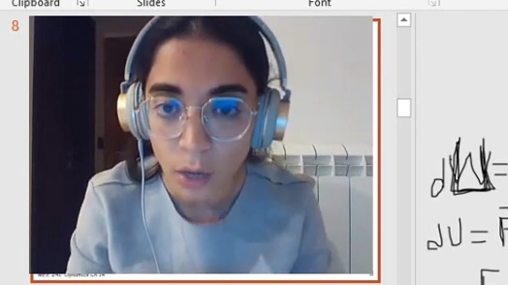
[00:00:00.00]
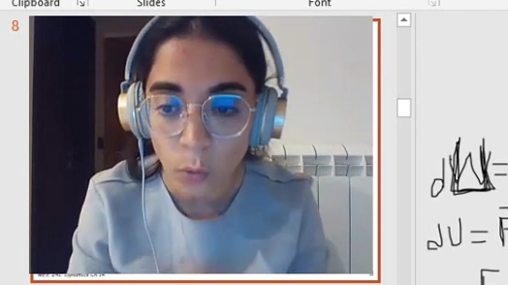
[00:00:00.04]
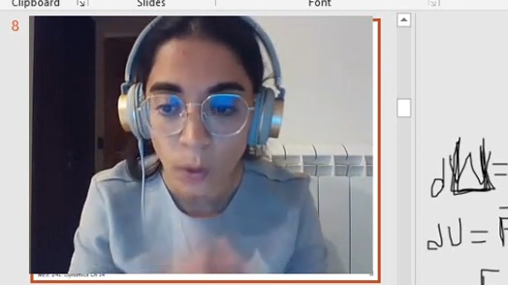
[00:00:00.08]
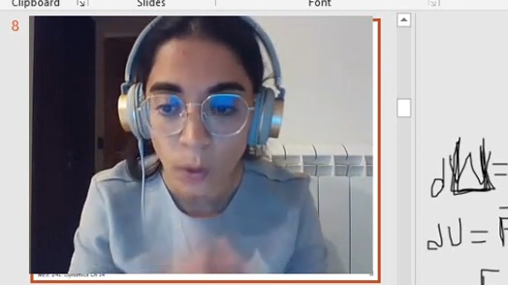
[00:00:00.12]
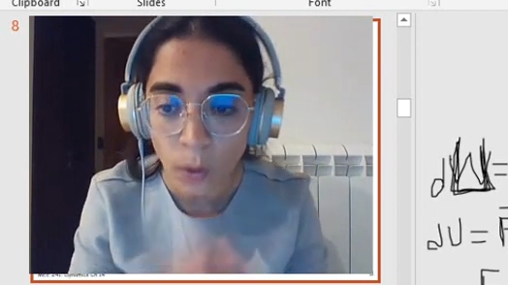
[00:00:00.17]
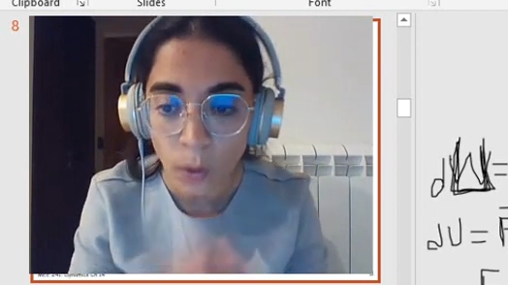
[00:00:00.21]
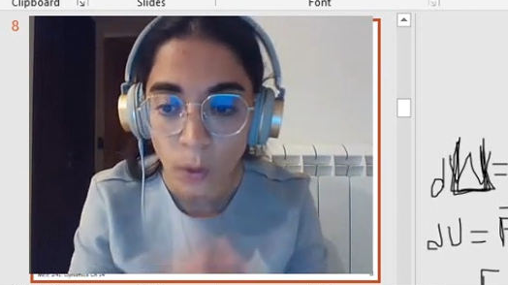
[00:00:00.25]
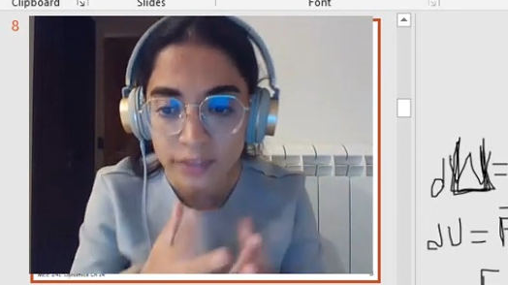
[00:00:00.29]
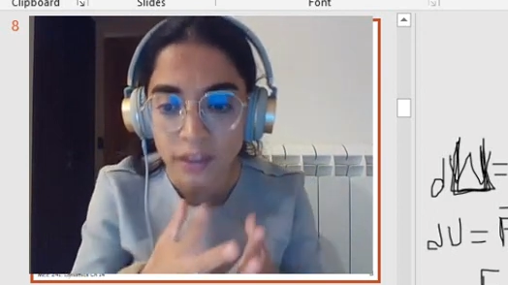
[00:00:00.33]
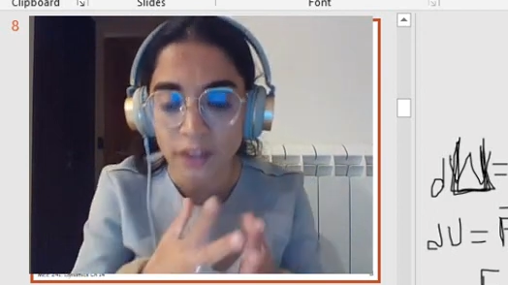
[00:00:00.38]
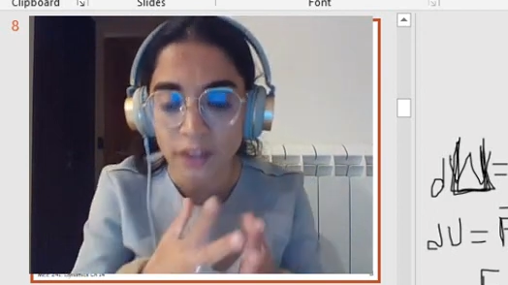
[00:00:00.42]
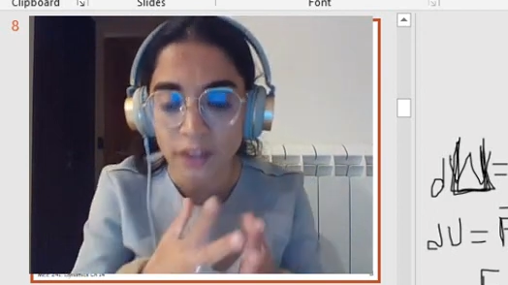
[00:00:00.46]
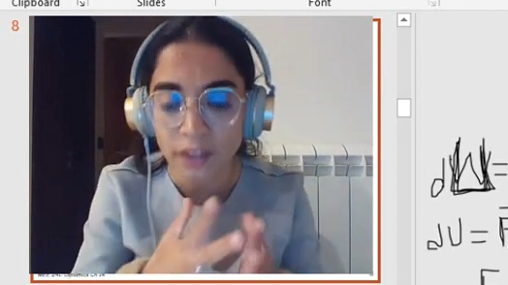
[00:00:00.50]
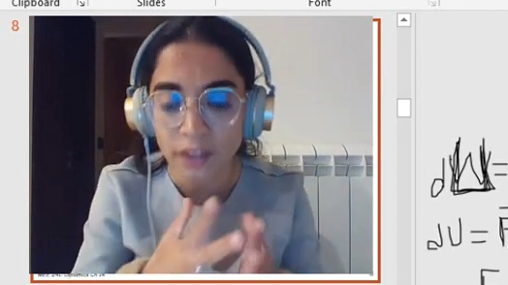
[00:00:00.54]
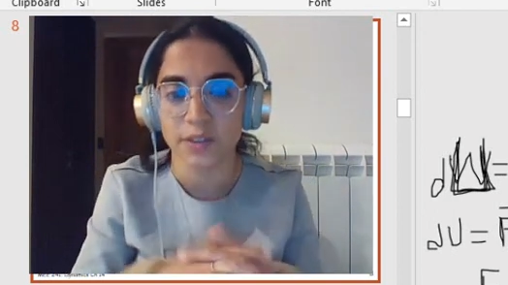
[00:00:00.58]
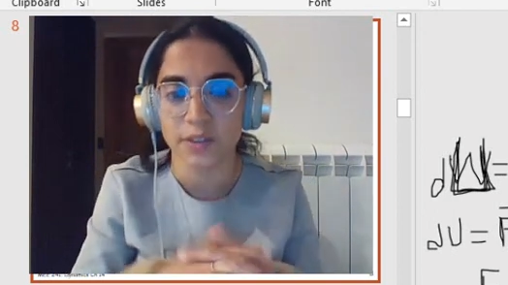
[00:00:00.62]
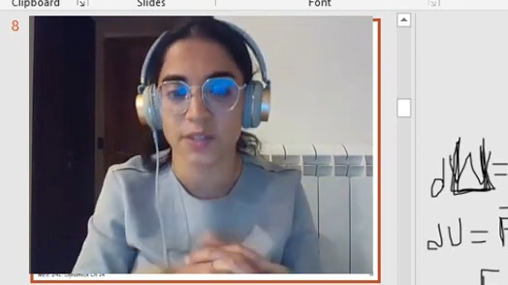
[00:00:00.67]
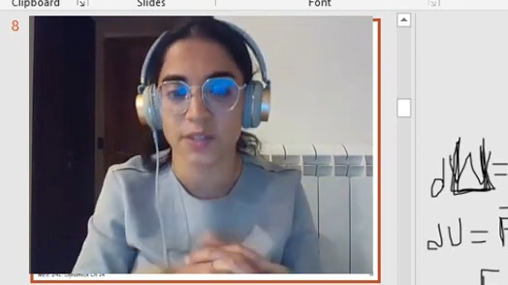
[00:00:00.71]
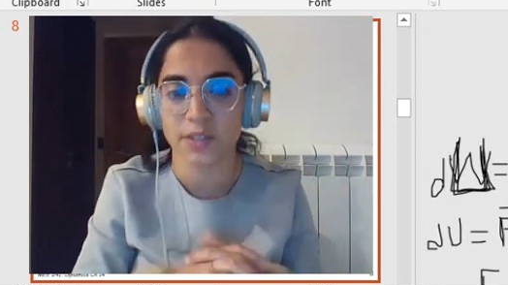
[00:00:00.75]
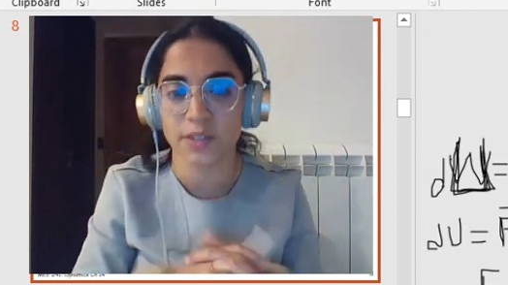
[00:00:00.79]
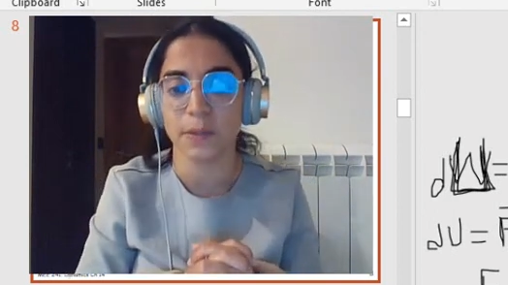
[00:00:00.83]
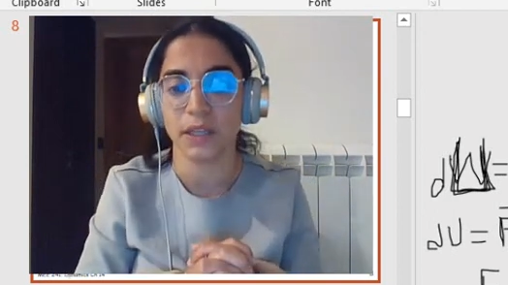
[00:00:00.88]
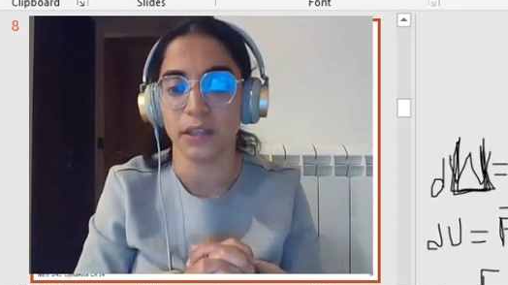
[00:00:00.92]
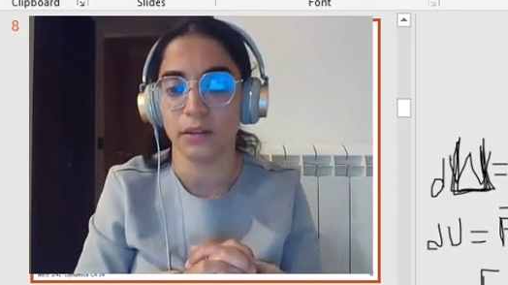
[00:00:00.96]
Now what does
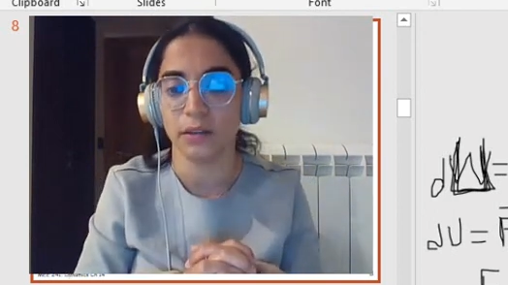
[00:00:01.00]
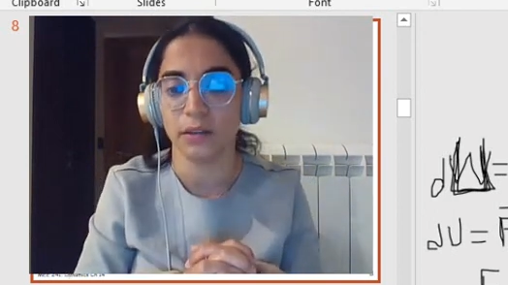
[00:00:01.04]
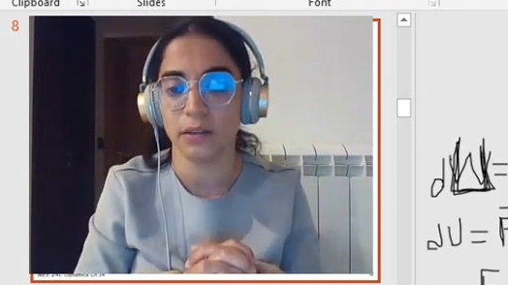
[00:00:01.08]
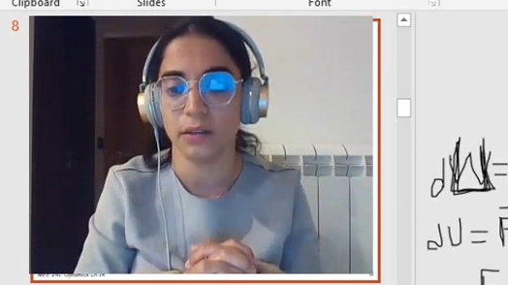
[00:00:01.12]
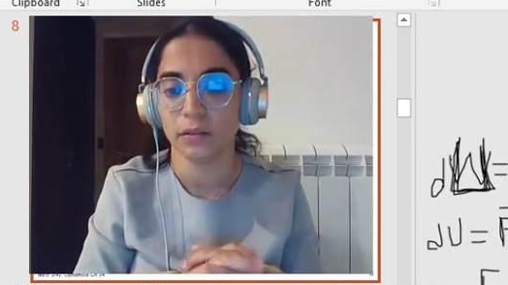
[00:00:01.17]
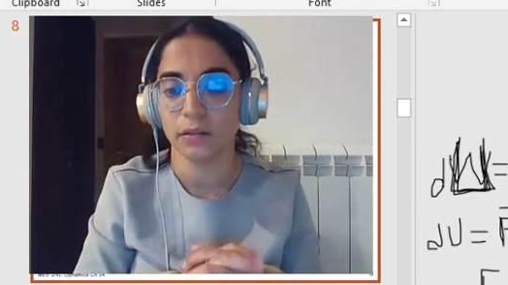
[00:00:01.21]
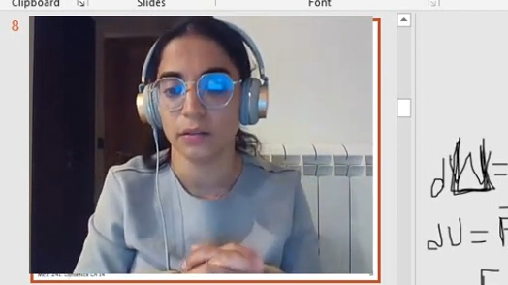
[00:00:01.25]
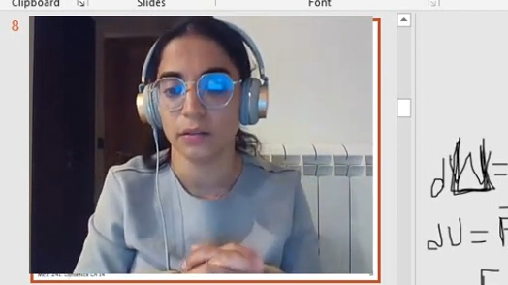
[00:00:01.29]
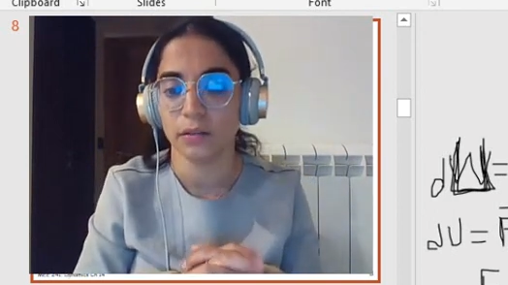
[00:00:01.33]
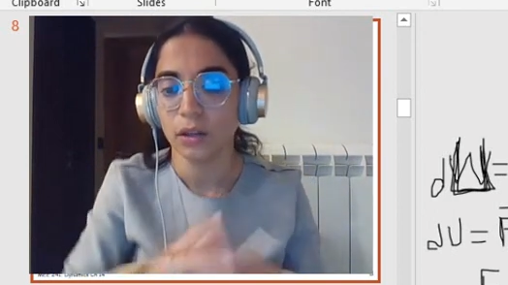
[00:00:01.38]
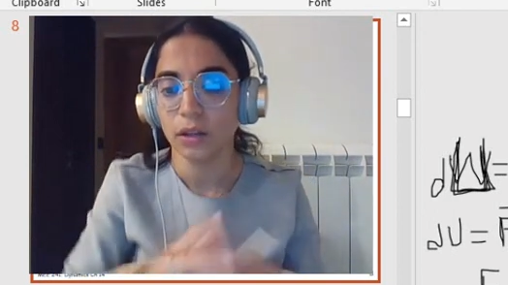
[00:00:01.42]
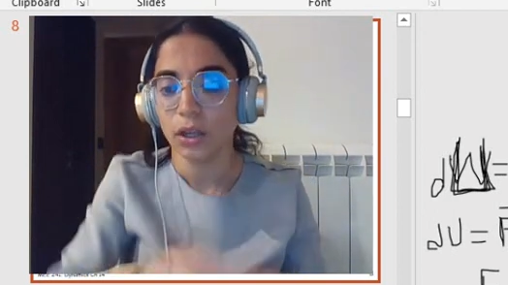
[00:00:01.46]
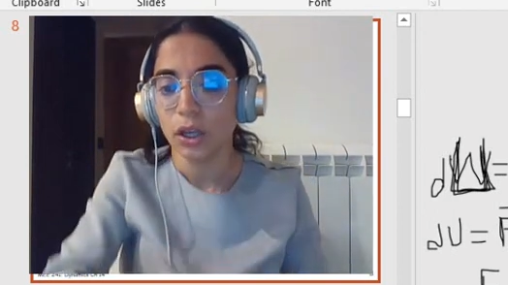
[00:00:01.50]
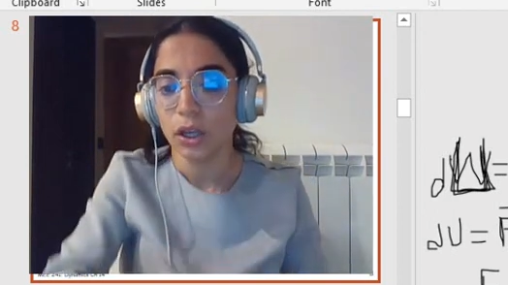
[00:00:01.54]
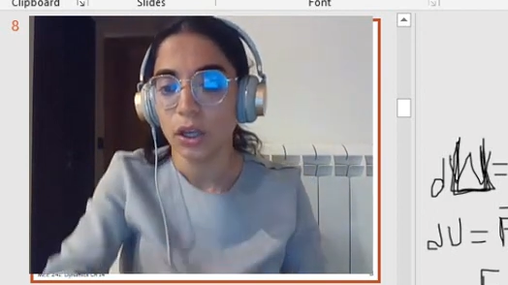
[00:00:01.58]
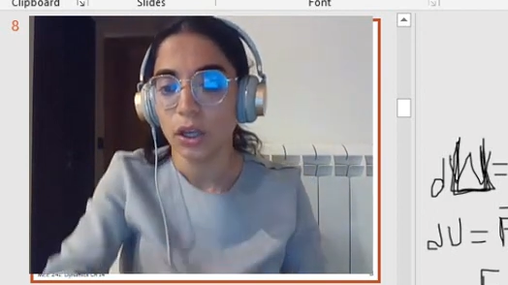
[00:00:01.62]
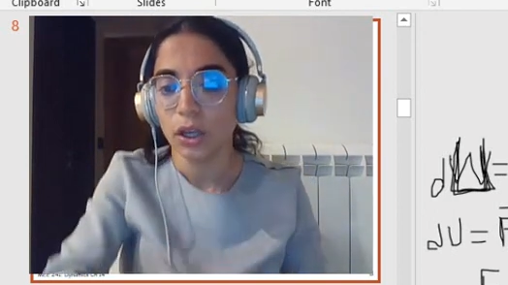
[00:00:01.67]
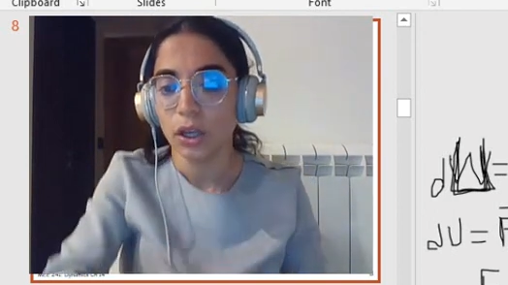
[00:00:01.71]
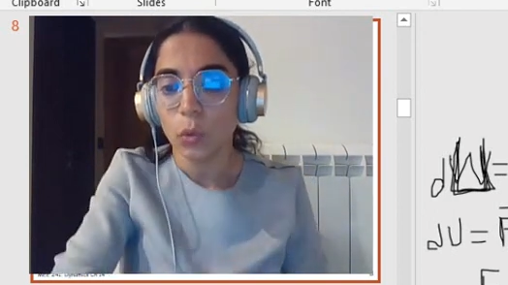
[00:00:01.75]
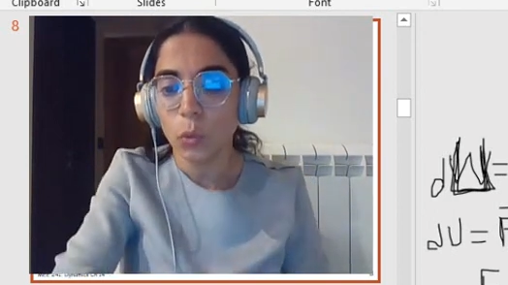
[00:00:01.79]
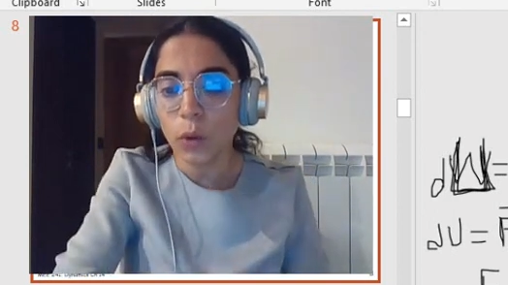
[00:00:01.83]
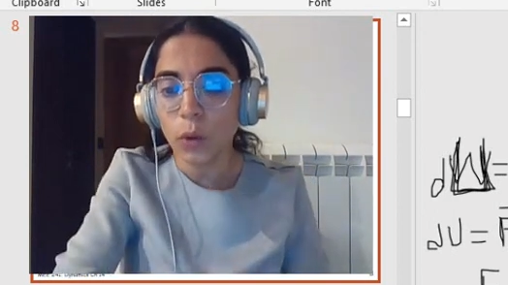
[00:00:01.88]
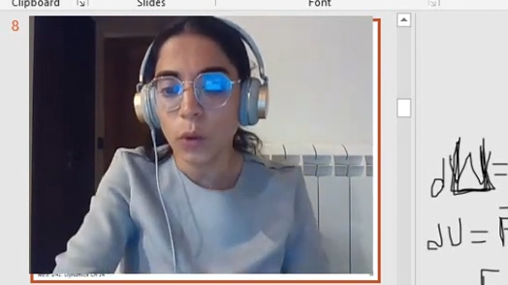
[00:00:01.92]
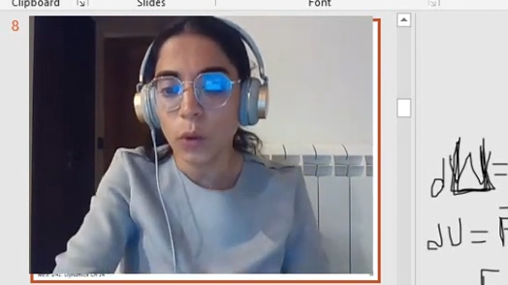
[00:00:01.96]
this mean?
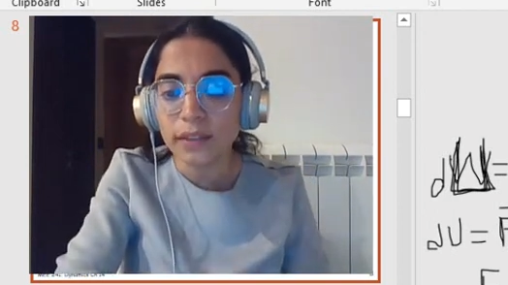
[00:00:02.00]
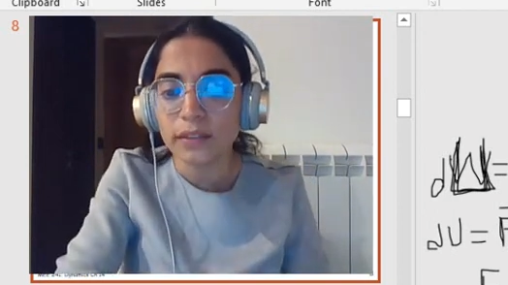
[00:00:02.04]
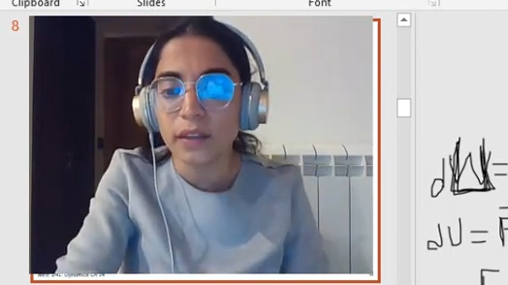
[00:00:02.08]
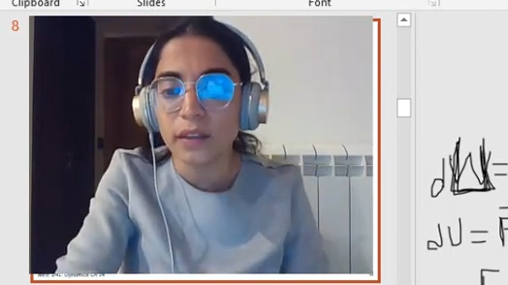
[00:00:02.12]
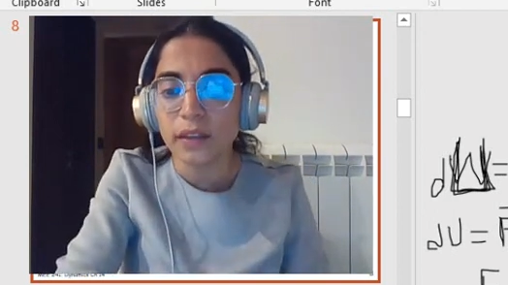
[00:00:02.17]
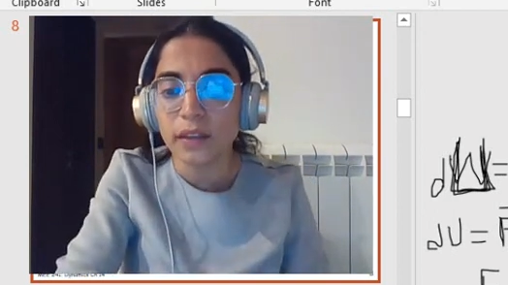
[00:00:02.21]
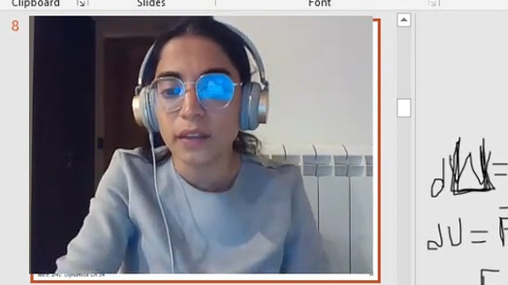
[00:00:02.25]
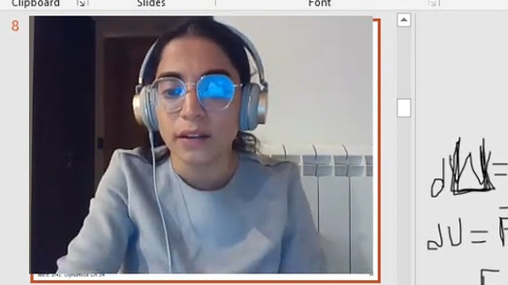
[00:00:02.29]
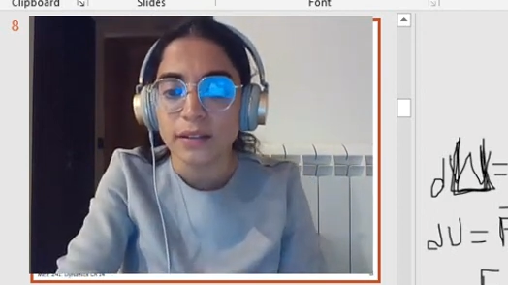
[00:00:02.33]
What